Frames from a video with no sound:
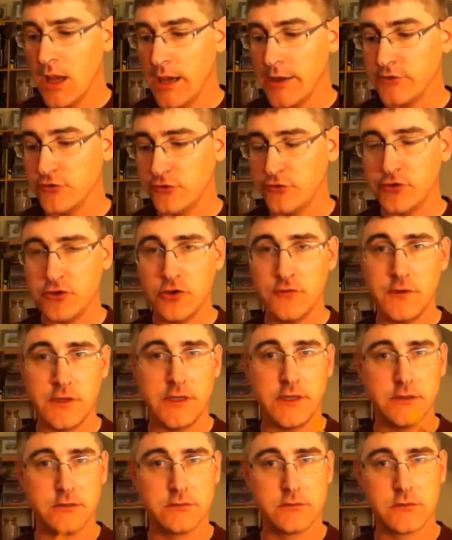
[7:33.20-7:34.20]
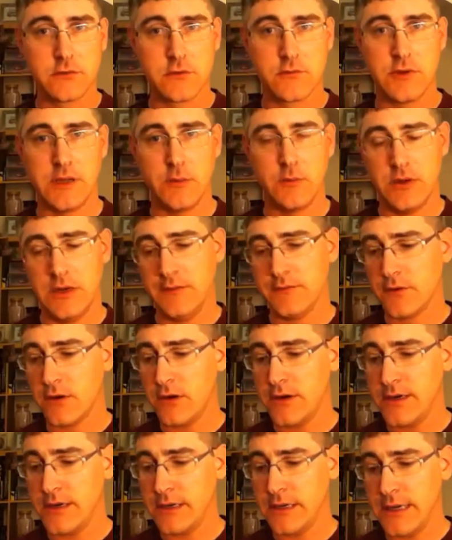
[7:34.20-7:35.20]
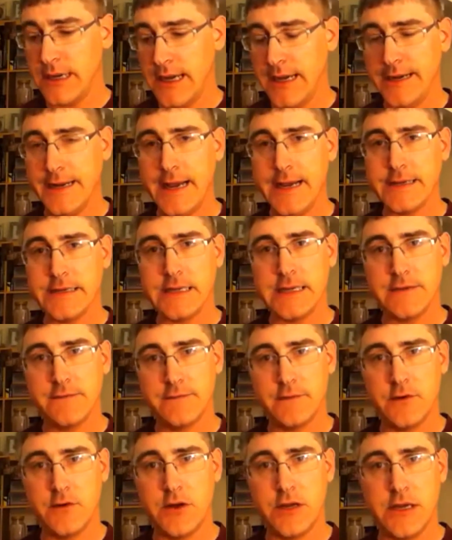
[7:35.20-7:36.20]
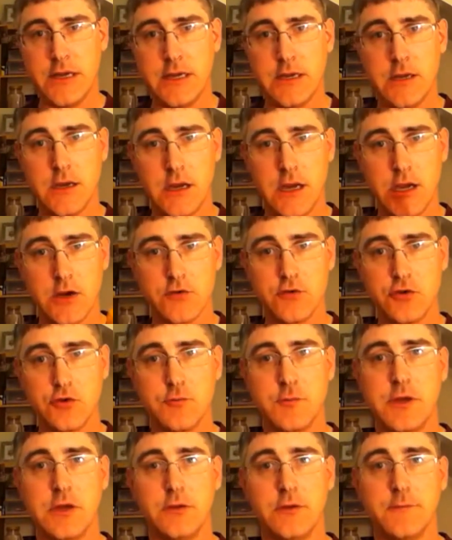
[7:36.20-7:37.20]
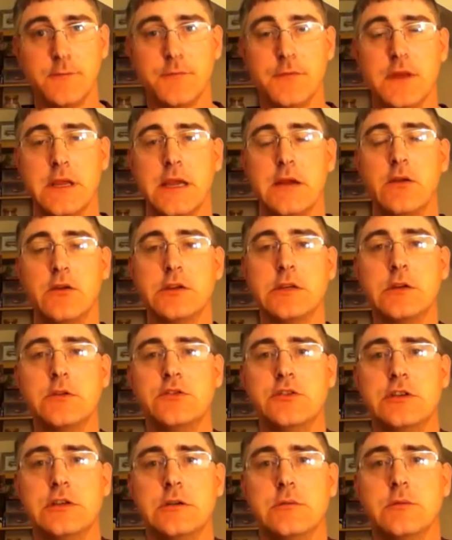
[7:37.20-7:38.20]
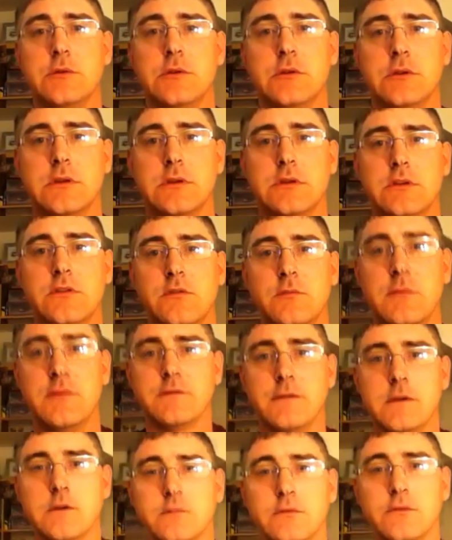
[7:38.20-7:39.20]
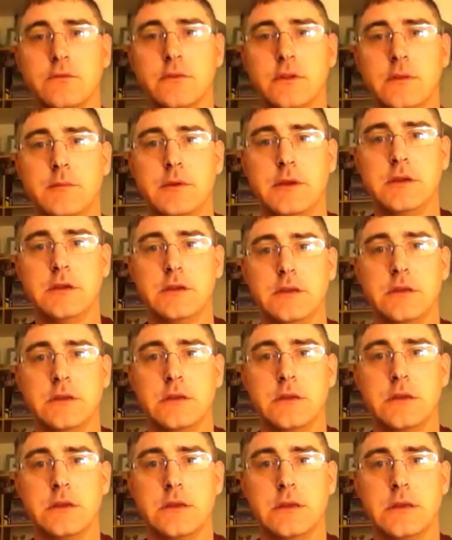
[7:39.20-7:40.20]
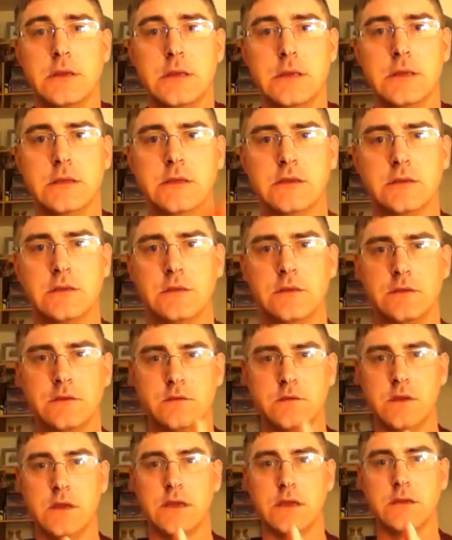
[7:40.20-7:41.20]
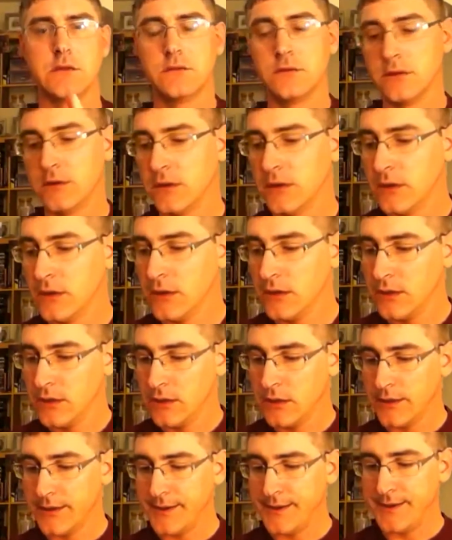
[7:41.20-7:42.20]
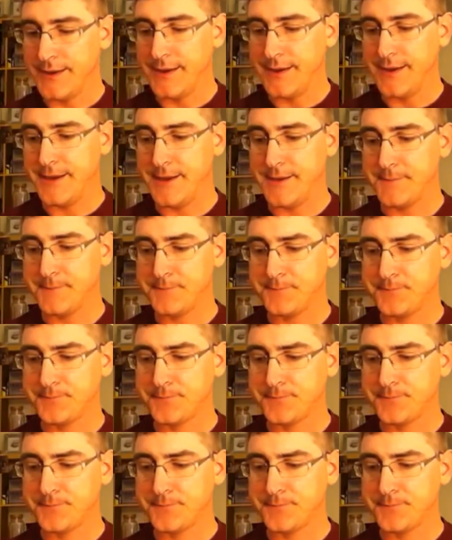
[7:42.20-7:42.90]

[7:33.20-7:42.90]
And just another quick one. I've got an, an idea for a, a group build here on YouTube. Just fell slipping. Stay. Uh,